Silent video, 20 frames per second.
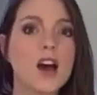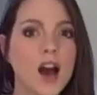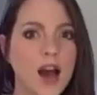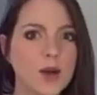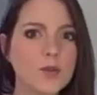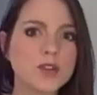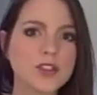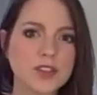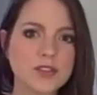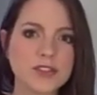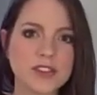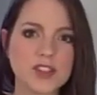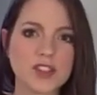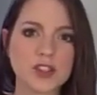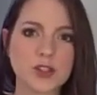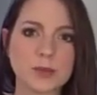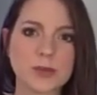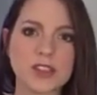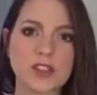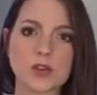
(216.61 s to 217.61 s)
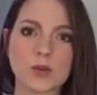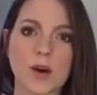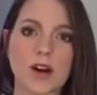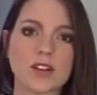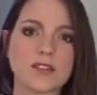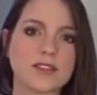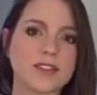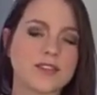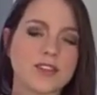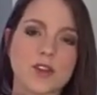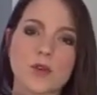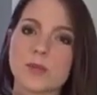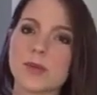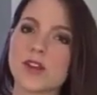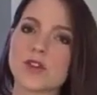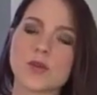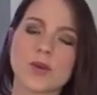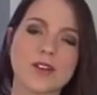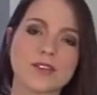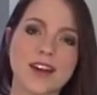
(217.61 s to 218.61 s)
I wonder if it's your B12, even though
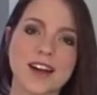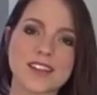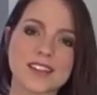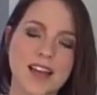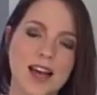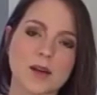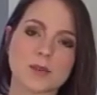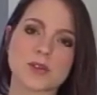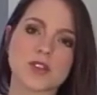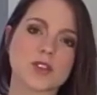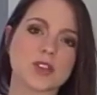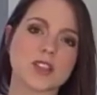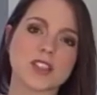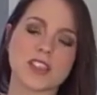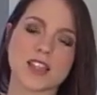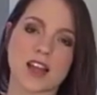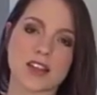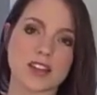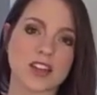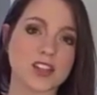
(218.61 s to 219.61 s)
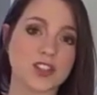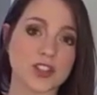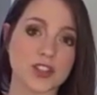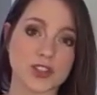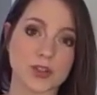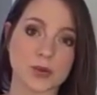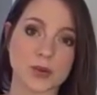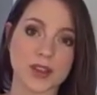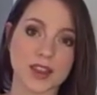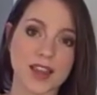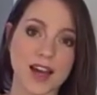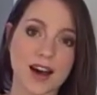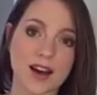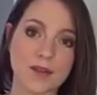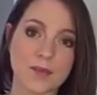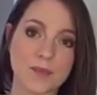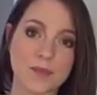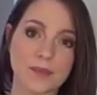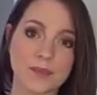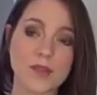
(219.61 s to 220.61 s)
B12 has absolutely nothing to do with that.